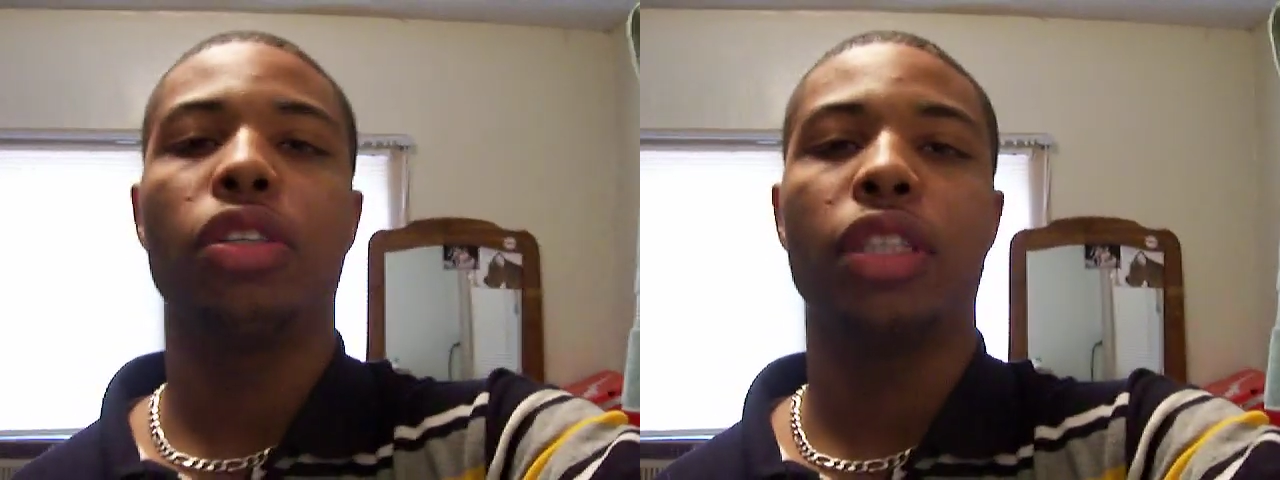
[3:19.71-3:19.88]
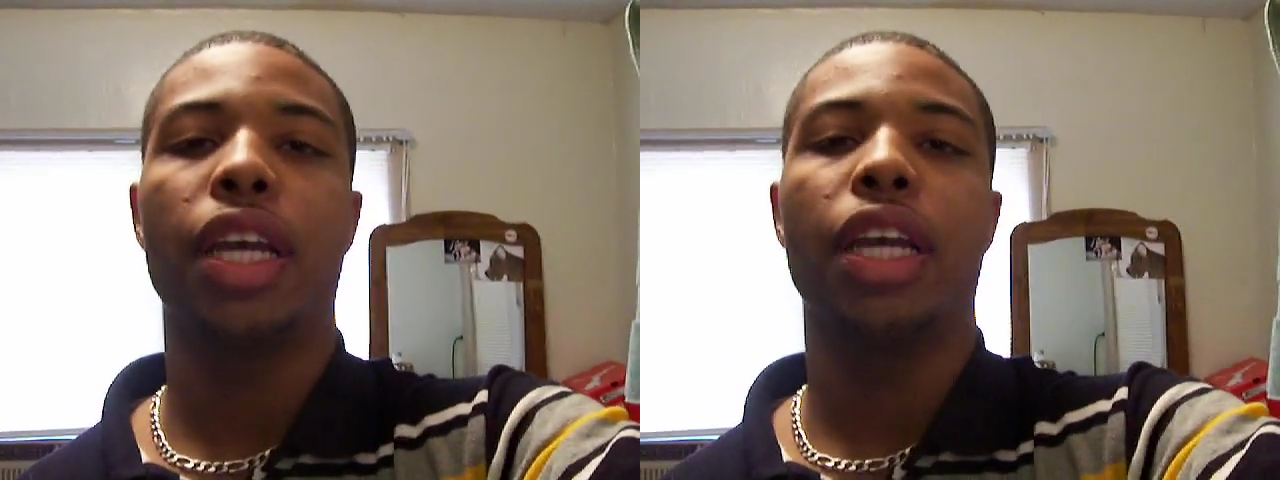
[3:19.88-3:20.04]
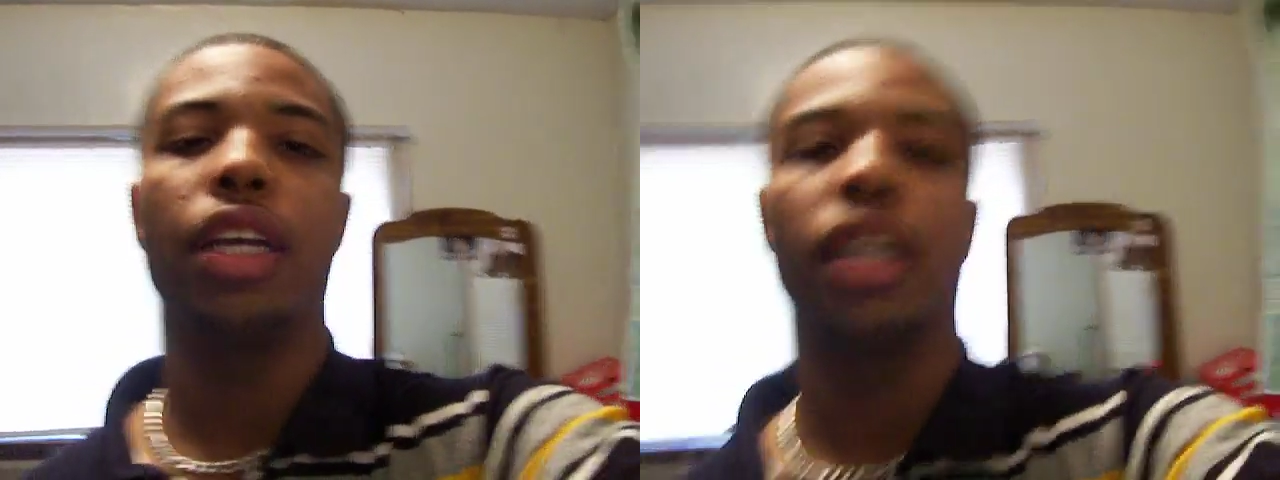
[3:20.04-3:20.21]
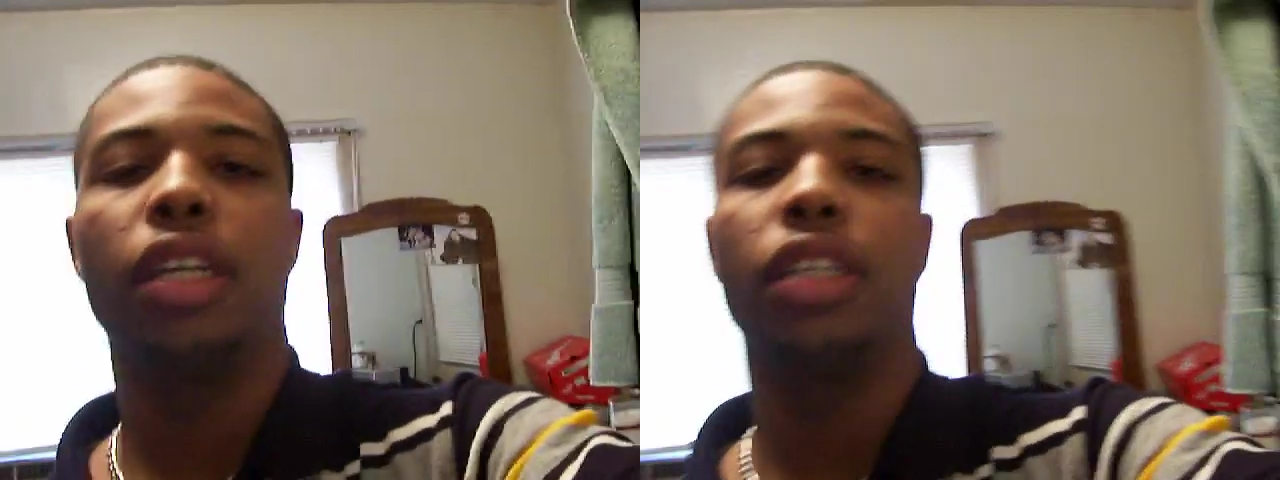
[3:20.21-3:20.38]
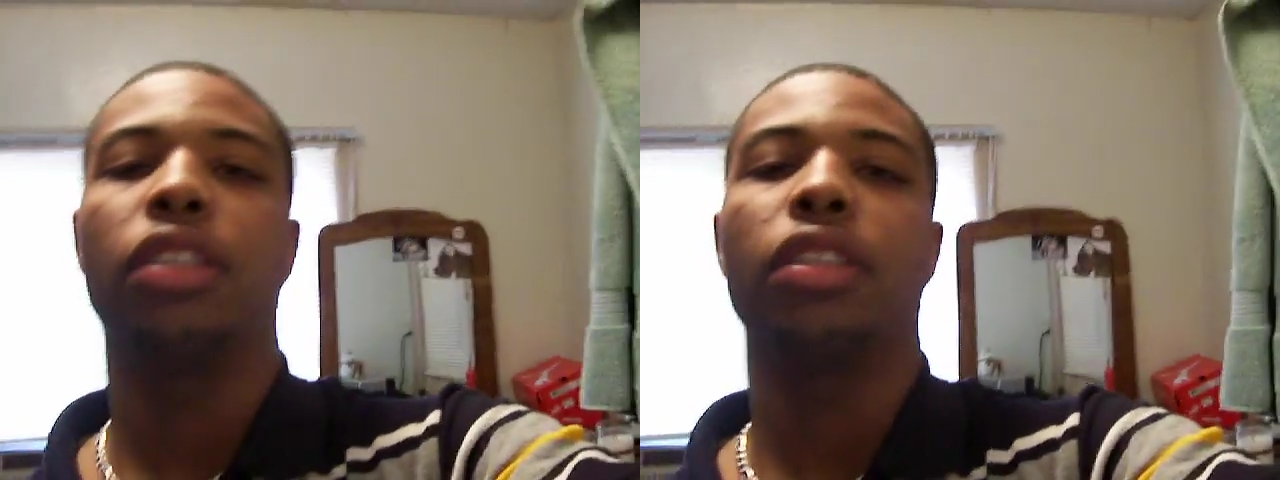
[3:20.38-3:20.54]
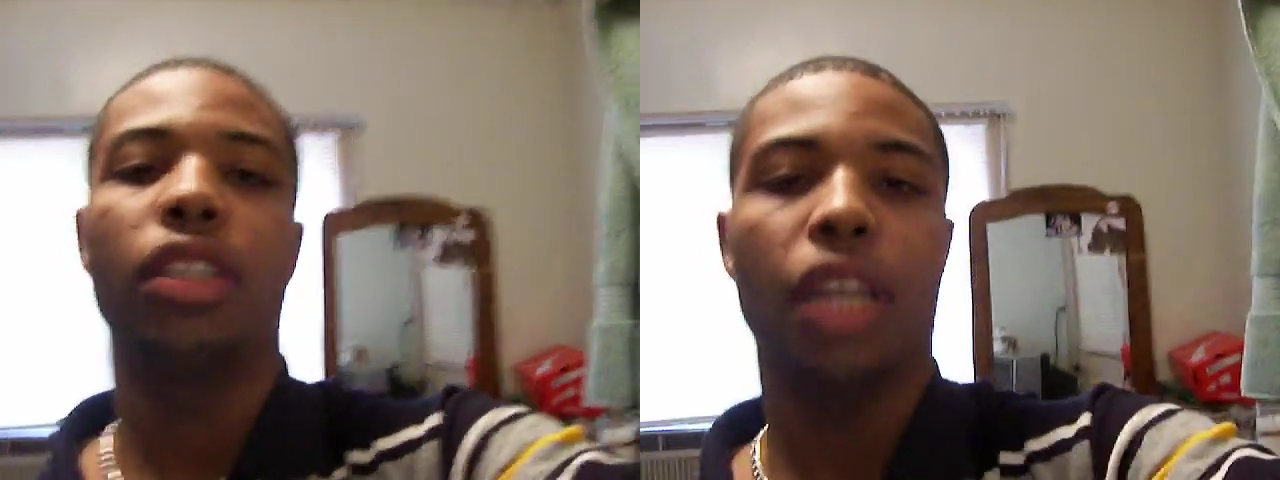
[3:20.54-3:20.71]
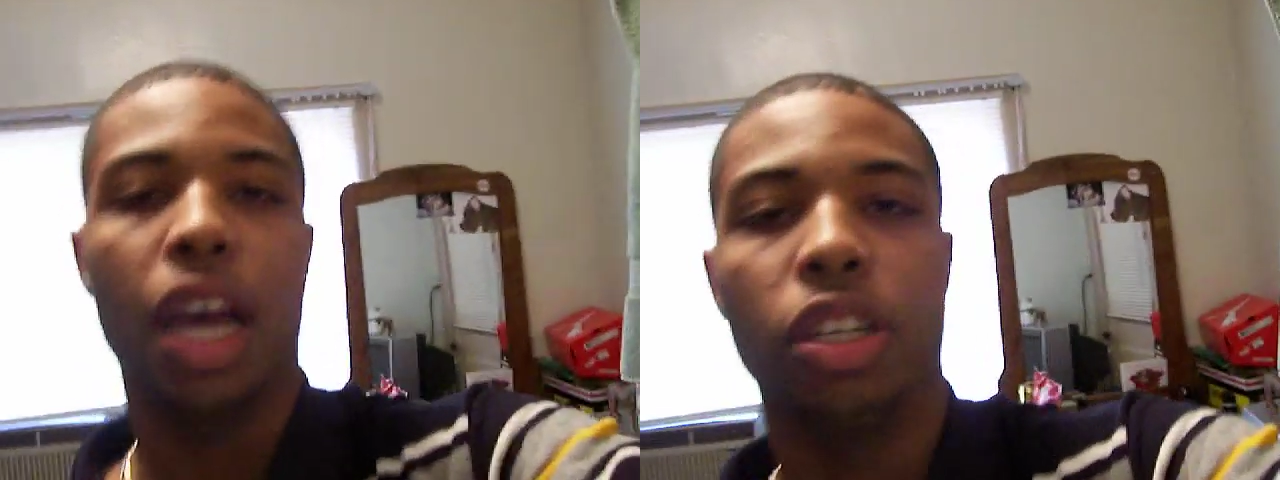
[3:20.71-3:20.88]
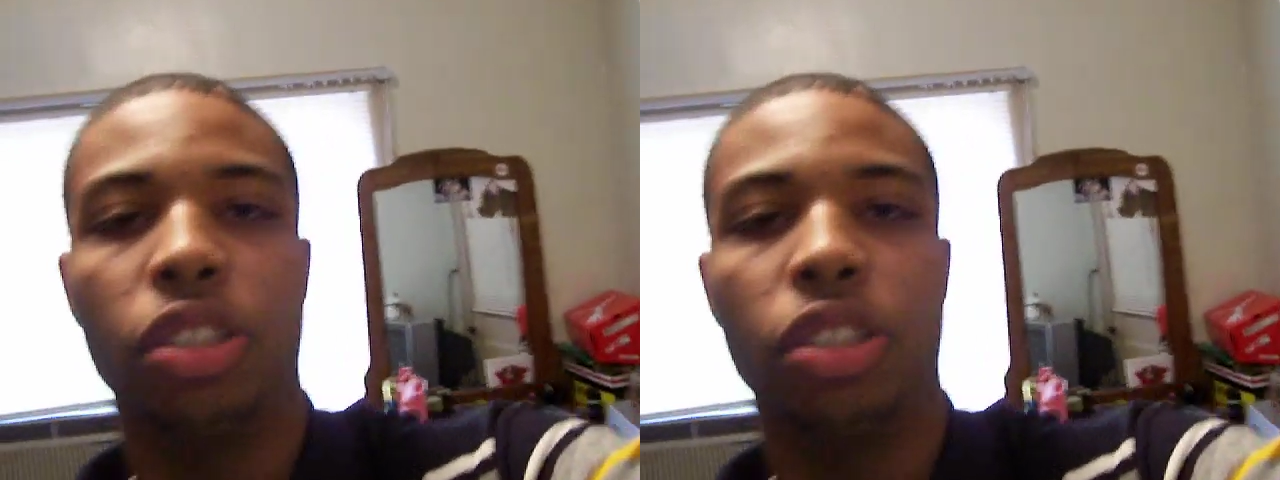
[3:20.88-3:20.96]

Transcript: tank and I'll